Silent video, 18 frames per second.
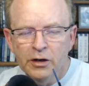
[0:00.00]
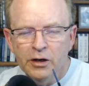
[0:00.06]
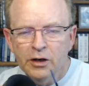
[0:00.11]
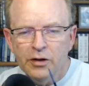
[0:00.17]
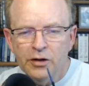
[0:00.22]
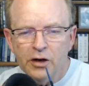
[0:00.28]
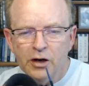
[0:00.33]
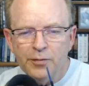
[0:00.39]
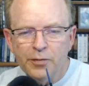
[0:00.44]

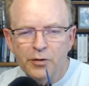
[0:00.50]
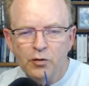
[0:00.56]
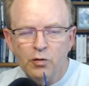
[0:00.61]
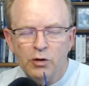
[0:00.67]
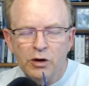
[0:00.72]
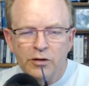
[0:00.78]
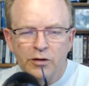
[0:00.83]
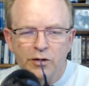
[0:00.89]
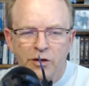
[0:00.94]
In the upper,
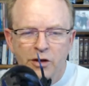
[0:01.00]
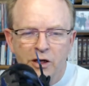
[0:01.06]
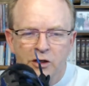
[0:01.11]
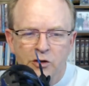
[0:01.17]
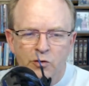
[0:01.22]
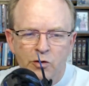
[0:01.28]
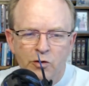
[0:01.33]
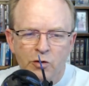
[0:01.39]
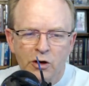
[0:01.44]
one of the
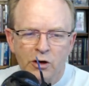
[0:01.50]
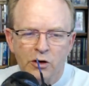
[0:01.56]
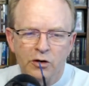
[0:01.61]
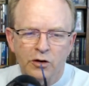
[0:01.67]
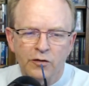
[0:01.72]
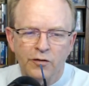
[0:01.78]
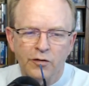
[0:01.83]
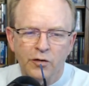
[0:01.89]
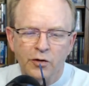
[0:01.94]
things we want to
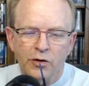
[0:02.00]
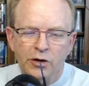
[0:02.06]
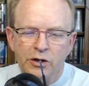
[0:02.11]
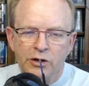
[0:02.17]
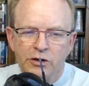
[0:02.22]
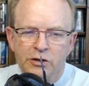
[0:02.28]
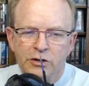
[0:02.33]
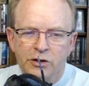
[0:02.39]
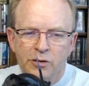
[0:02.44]
look for
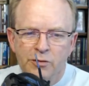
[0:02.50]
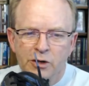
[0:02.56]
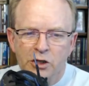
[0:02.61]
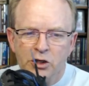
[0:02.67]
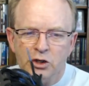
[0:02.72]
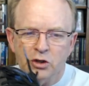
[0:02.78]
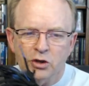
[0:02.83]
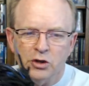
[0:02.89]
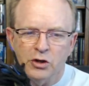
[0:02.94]
is to
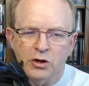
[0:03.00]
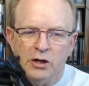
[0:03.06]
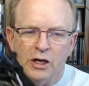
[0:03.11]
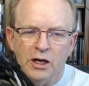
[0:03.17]
make sure,